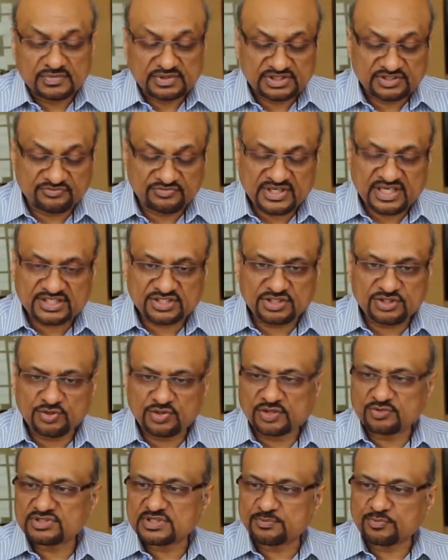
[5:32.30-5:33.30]
The way actually
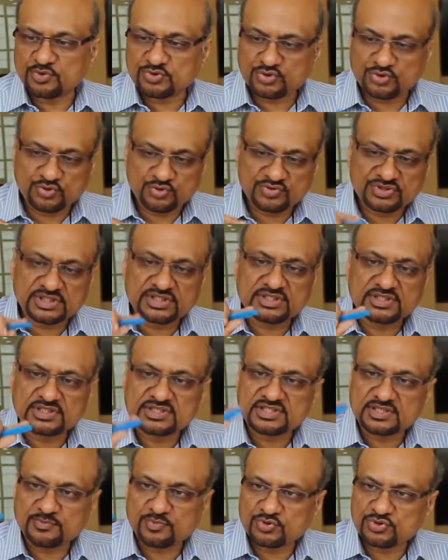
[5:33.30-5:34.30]
you are supposed to use it,
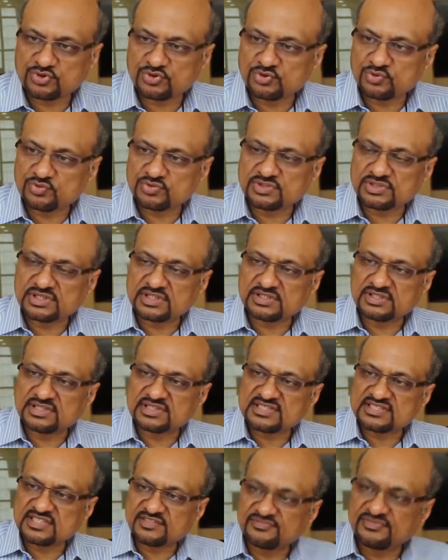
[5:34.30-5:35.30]
this is supposed to use that
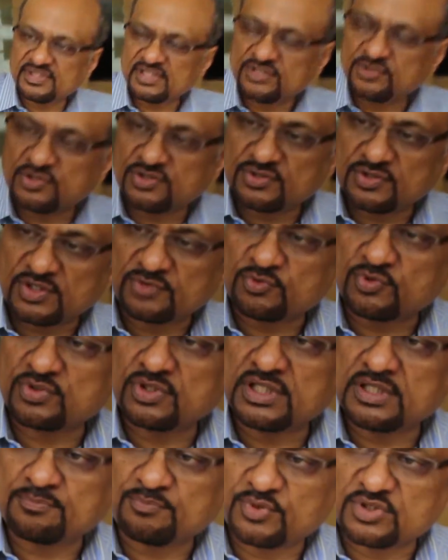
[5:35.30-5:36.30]
is the way you have to
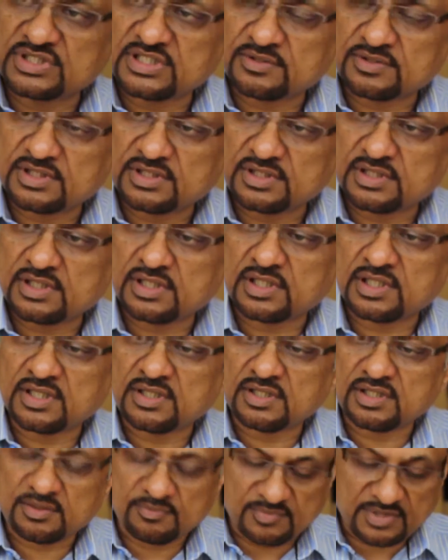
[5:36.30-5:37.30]
really put
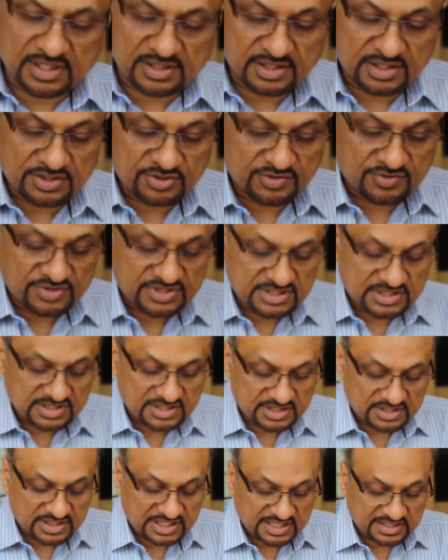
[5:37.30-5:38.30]
that marker. You have to just
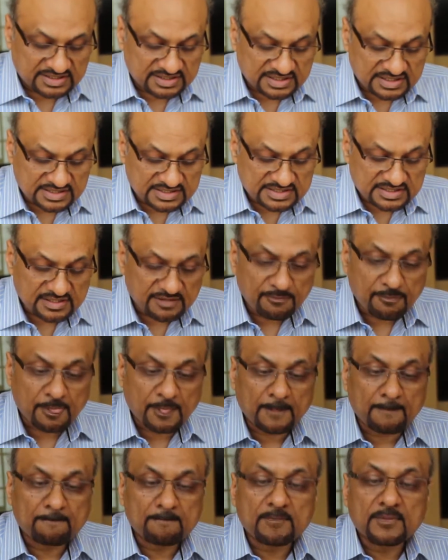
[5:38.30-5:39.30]
take this,
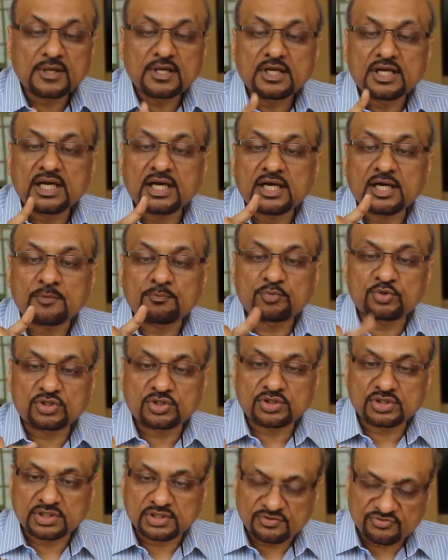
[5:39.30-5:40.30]
put
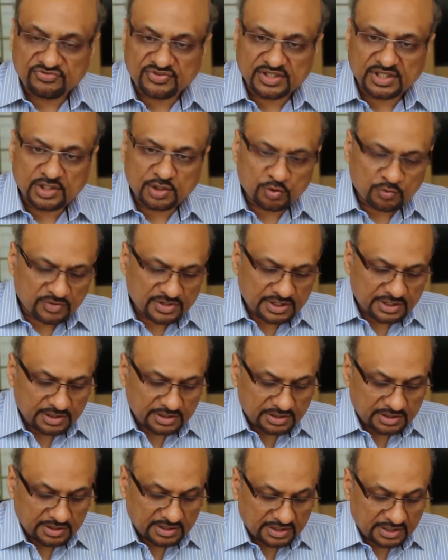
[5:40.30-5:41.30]
a finger over it
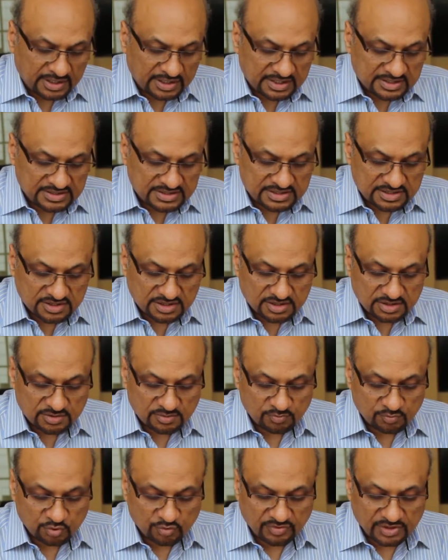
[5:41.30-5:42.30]
and
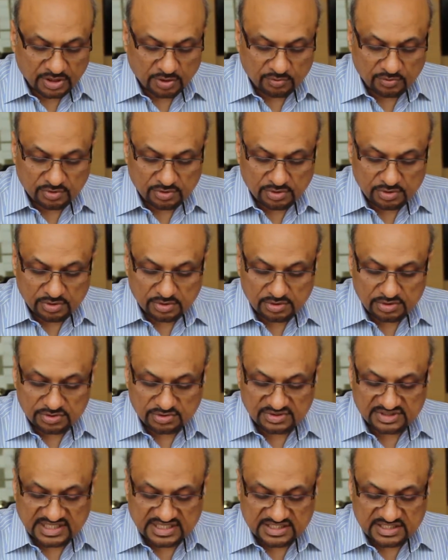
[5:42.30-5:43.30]
just move around.
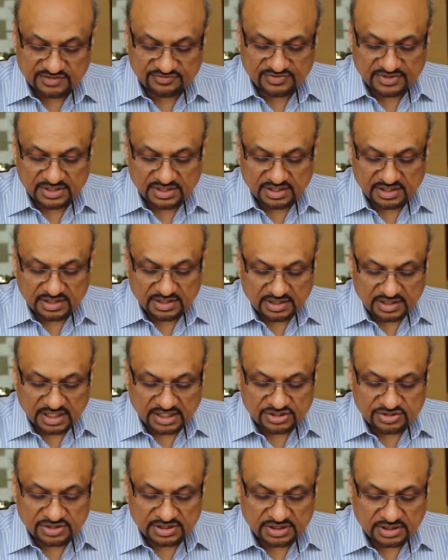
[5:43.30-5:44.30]
So that is the way
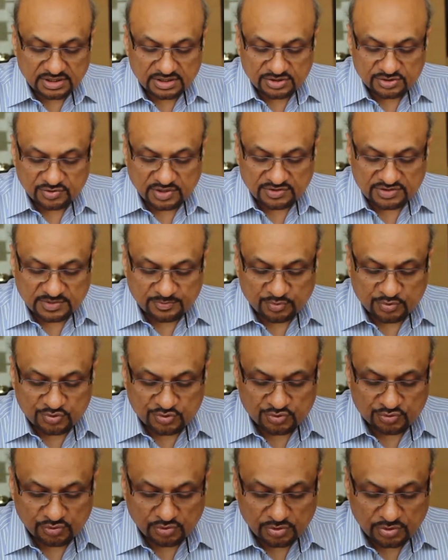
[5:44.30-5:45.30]
actually you are
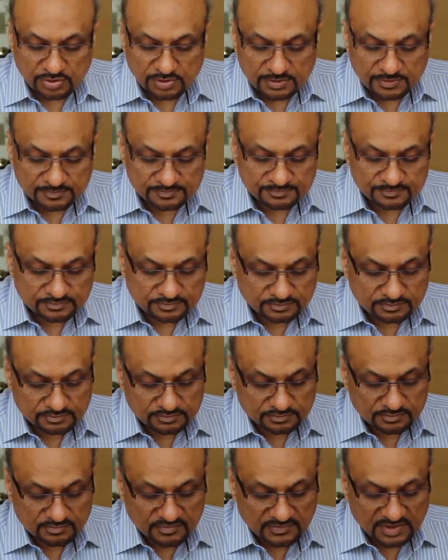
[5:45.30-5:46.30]
supposed to
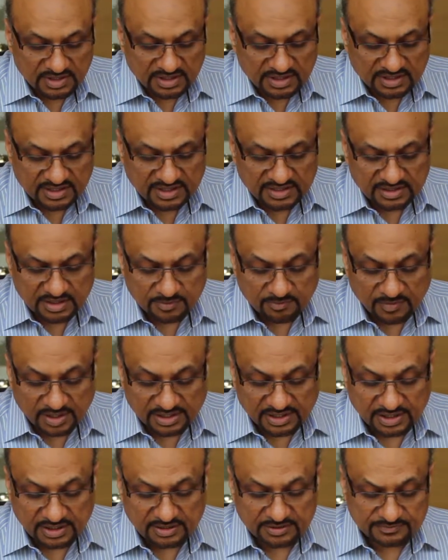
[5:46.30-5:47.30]
create that
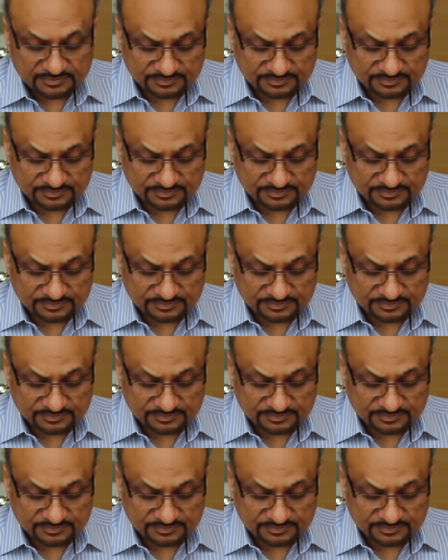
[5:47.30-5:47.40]
marking.